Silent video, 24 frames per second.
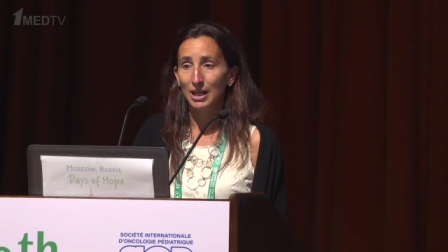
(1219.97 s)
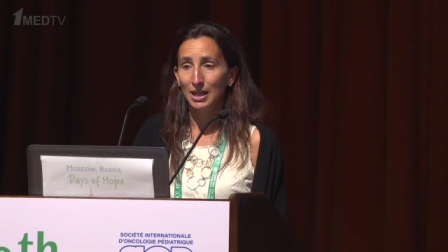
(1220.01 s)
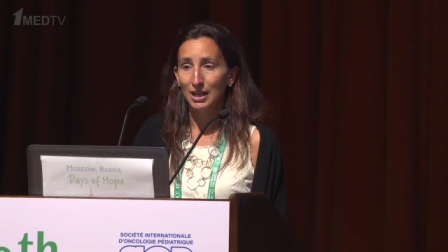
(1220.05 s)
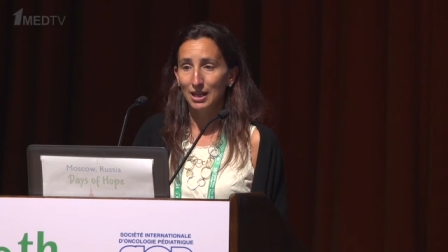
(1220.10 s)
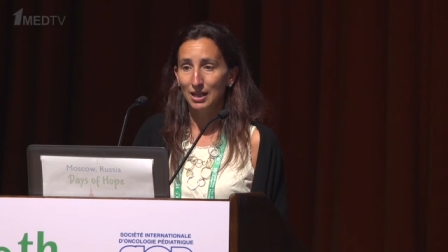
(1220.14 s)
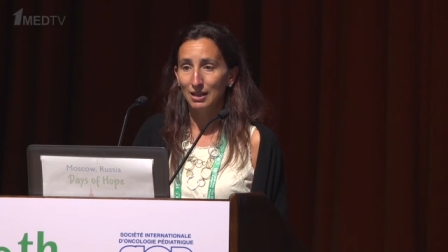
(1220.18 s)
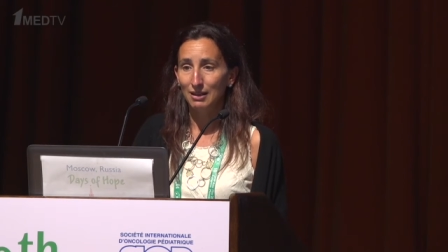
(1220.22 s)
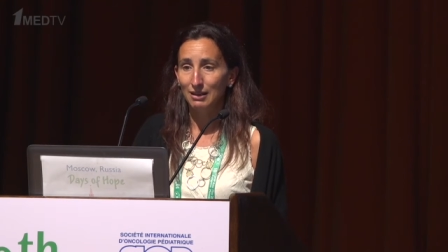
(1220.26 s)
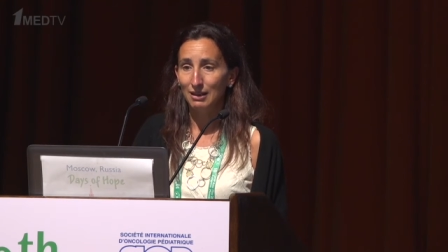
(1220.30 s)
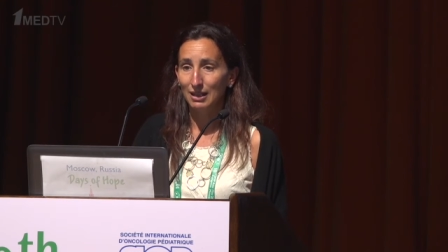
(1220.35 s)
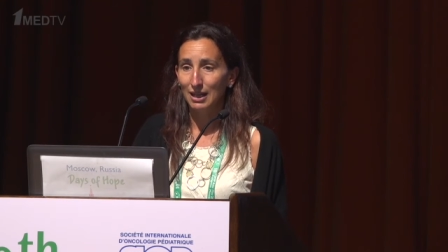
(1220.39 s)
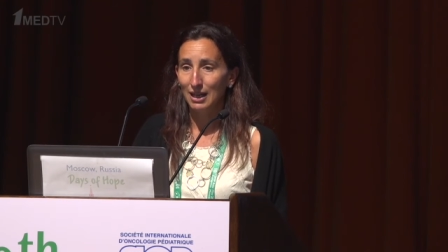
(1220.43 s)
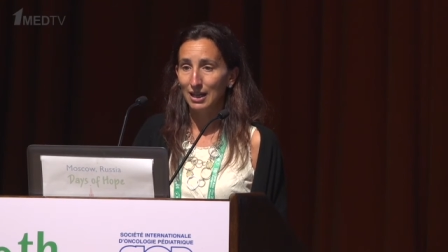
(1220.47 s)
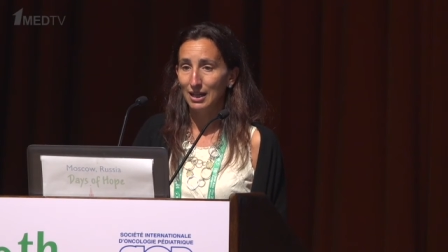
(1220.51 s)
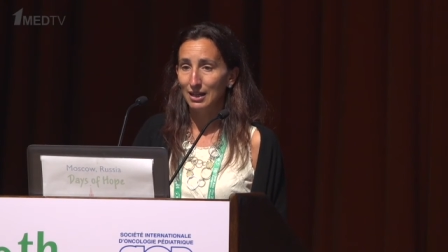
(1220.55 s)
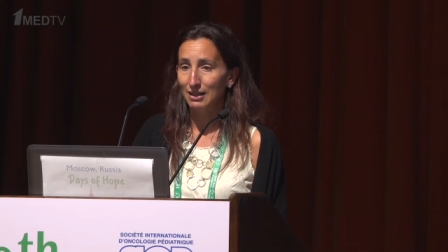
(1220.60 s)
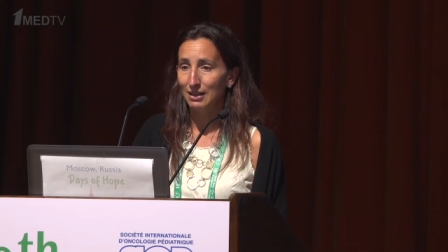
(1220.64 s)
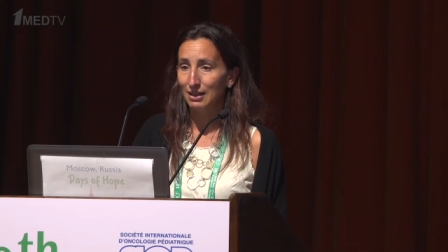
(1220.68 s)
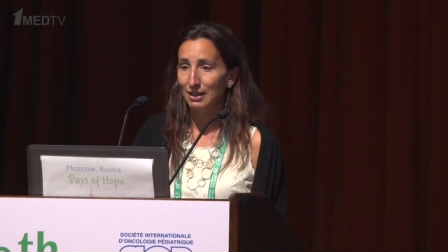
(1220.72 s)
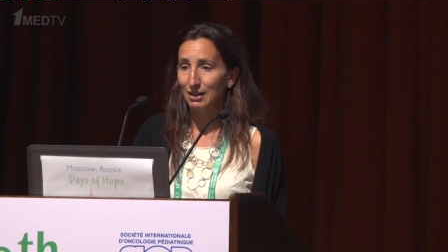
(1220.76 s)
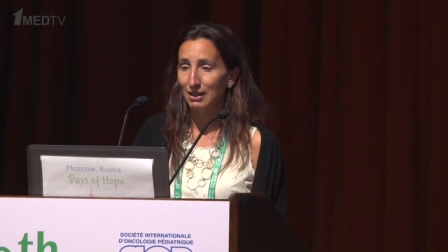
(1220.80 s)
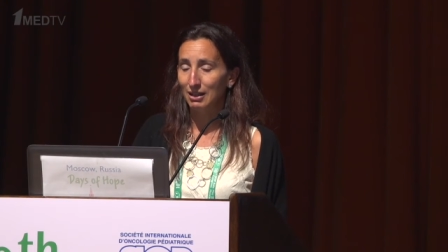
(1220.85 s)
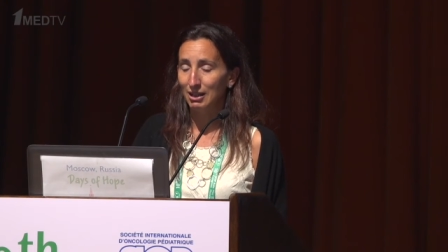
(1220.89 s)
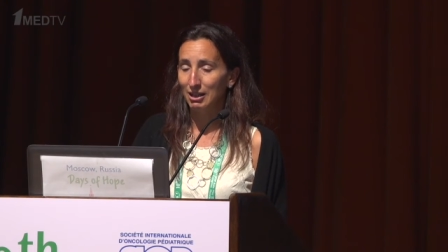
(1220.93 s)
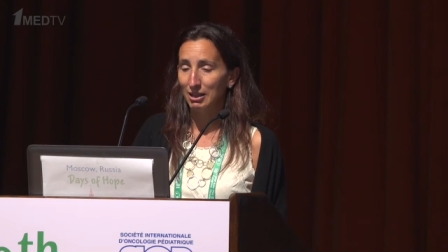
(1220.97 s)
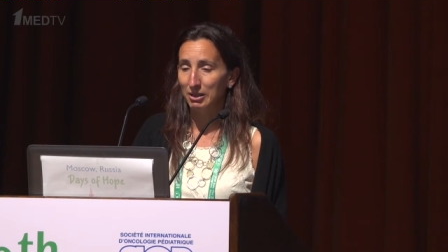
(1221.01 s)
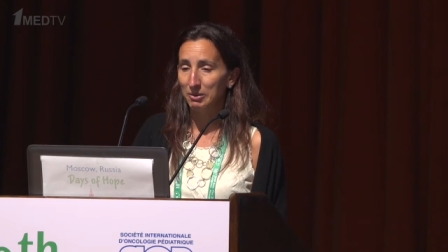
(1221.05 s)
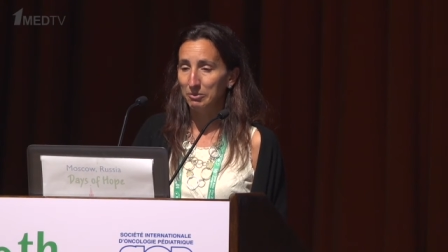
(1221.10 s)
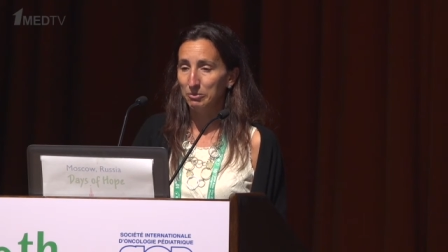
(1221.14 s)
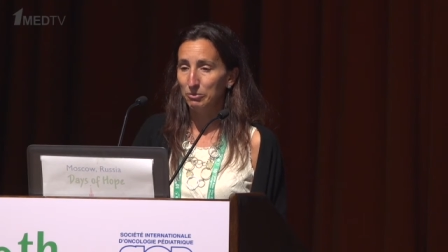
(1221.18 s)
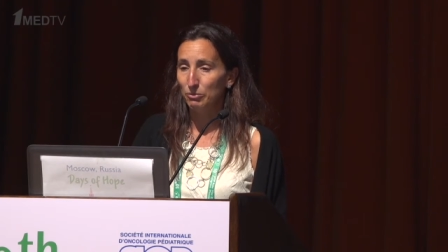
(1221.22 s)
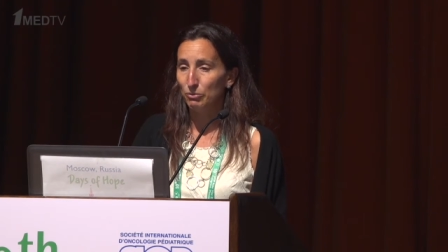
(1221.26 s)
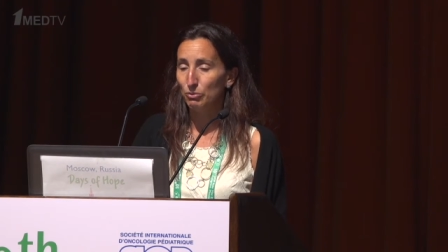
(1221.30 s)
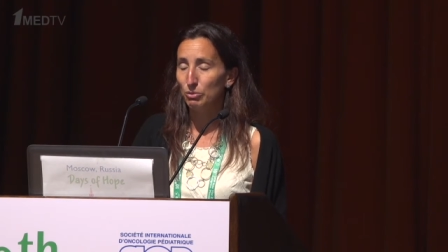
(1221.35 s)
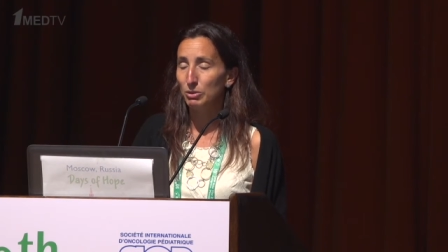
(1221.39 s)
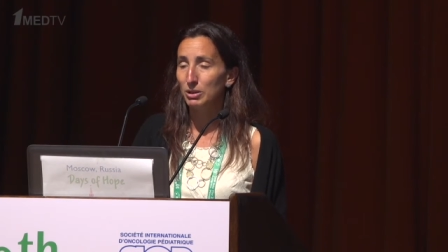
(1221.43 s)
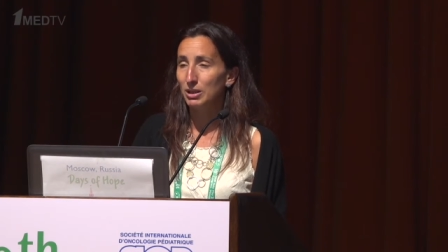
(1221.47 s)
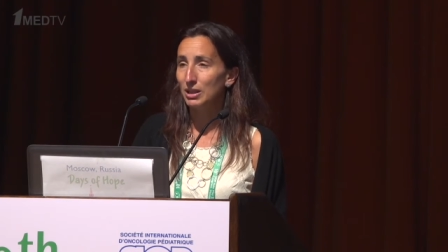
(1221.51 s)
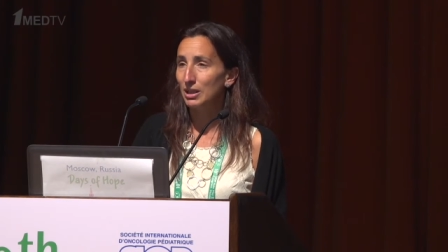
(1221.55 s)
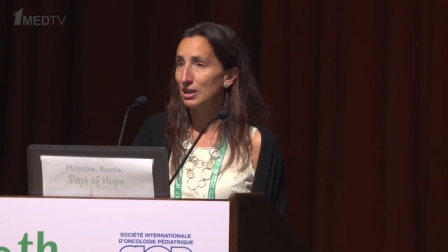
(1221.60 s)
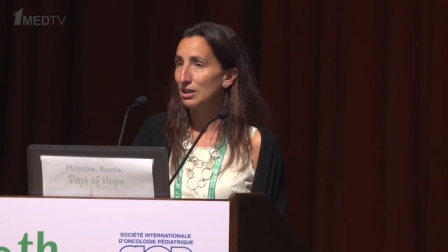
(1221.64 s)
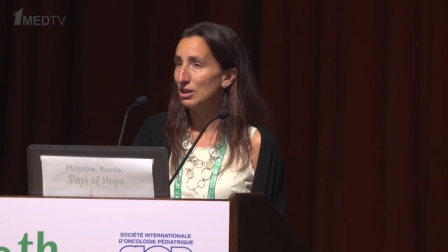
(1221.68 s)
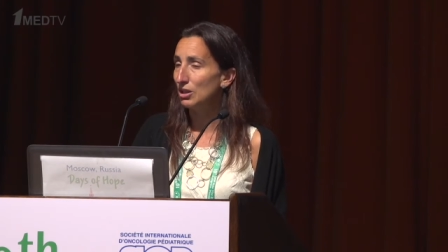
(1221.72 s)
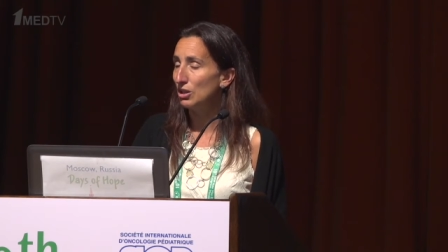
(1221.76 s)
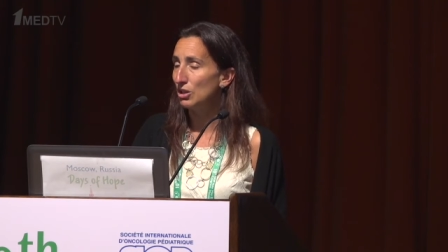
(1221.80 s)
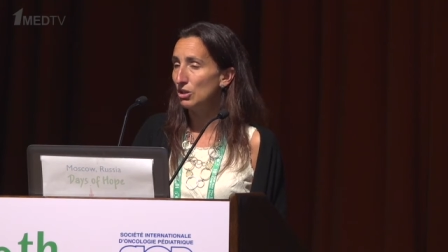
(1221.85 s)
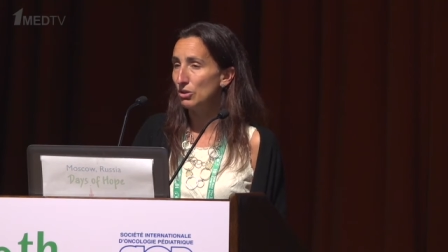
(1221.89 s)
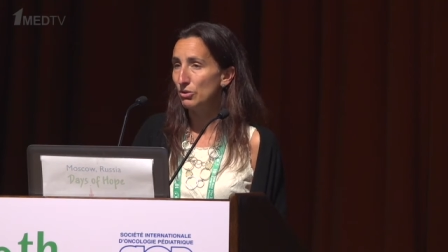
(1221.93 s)
and that really
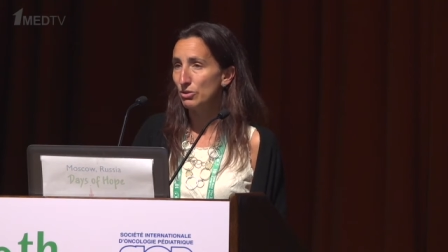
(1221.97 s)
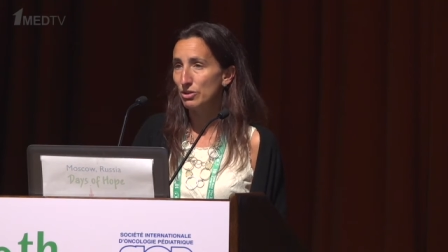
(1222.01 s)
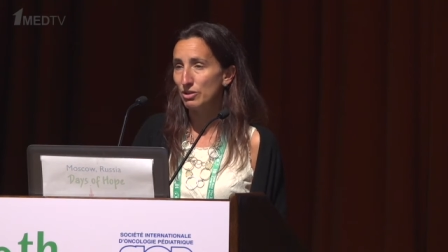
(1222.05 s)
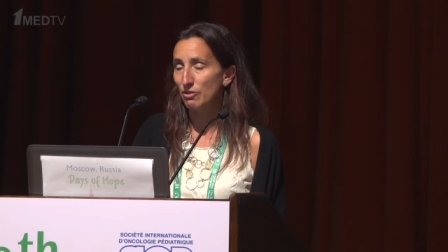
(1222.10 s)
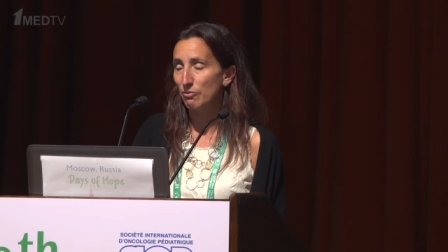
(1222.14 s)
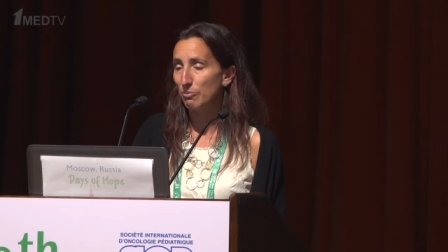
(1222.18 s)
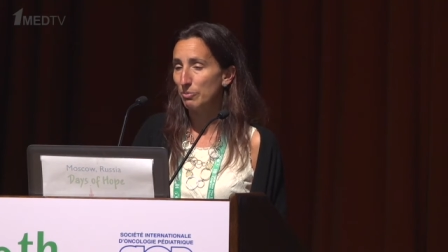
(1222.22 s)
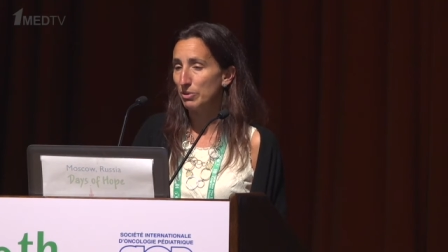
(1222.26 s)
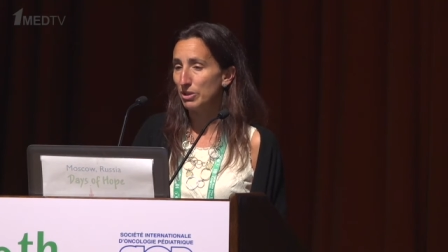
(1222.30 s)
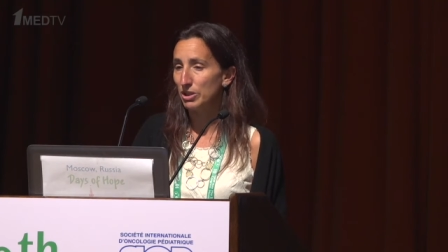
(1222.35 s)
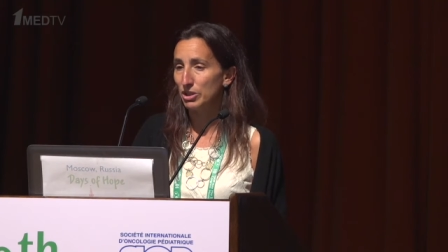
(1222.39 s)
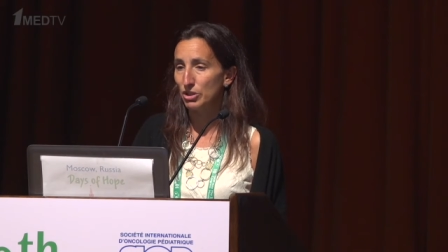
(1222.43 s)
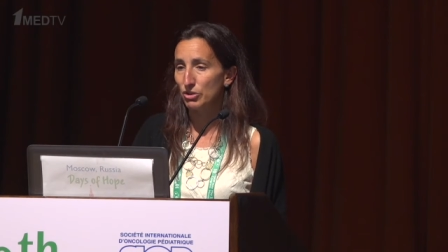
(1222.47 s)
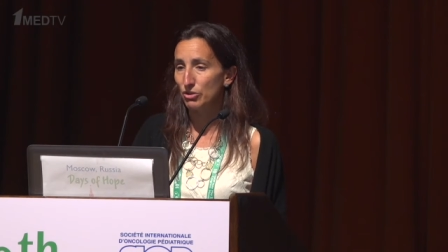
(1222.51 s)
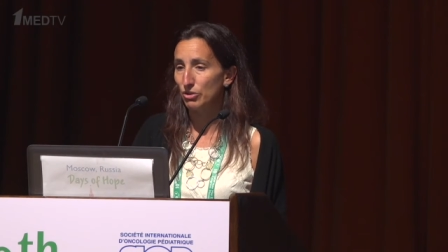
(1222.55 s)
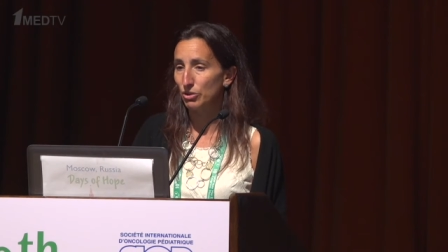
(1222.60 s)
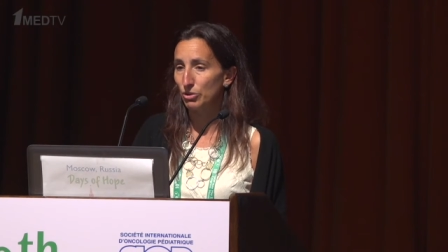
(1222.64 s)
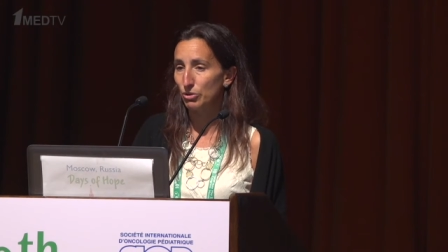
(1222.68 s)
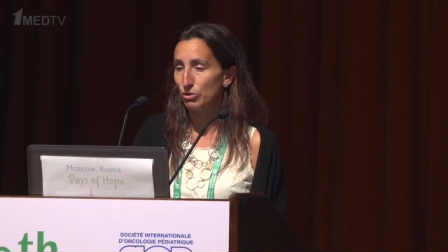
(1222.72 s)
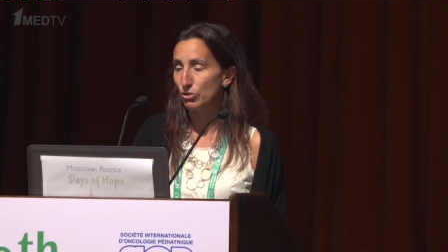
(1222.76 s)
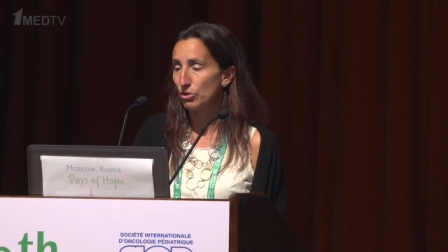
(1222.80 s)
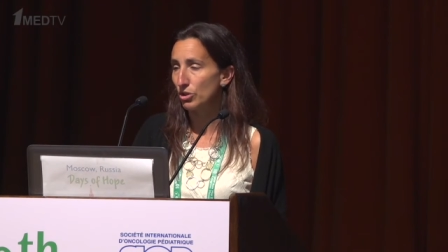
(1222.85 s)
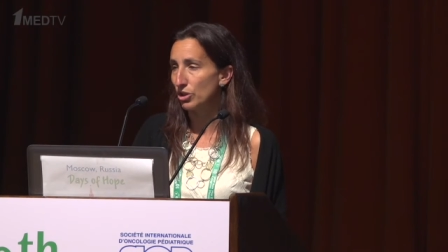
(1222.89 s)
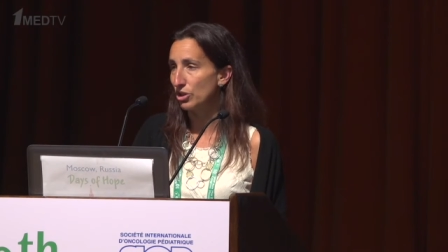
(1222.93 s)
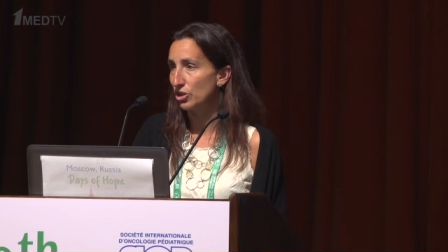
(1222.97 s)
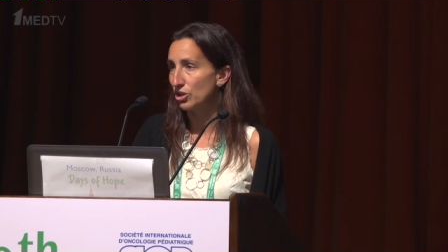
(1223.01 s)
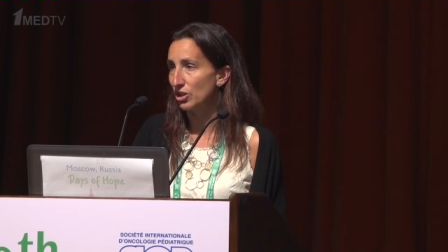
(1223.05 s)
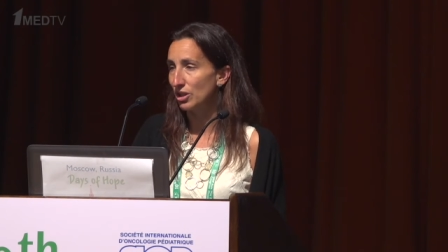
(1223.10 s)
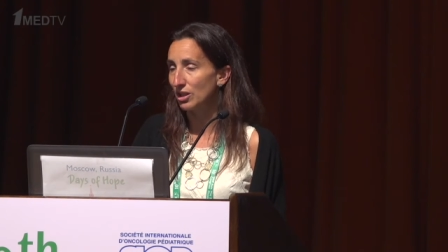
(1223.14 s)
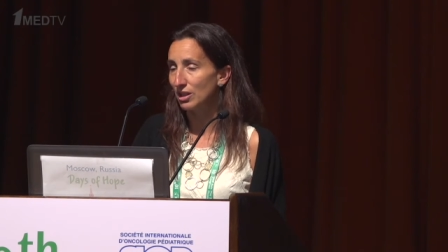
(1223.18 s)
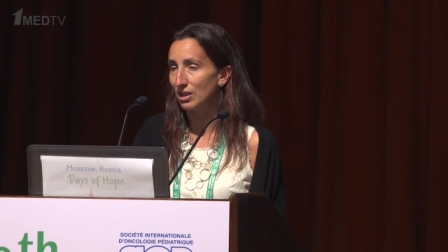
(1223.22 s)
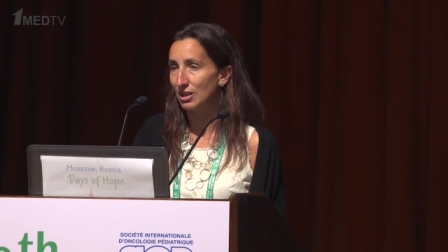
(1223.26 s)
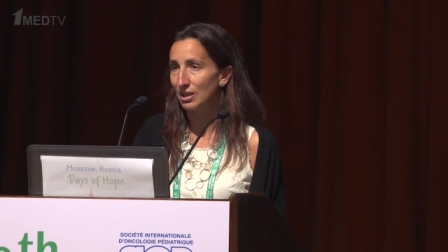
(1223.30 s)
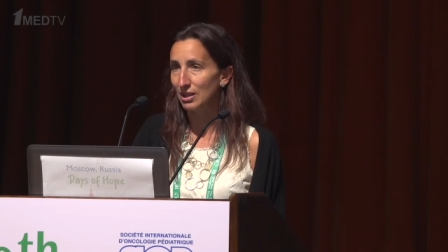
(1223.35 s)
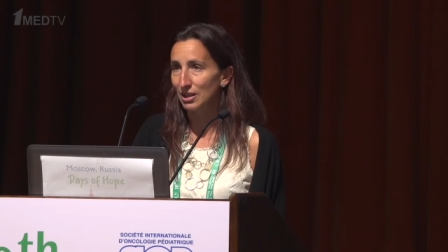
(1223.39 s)
the use of parenteral nutrition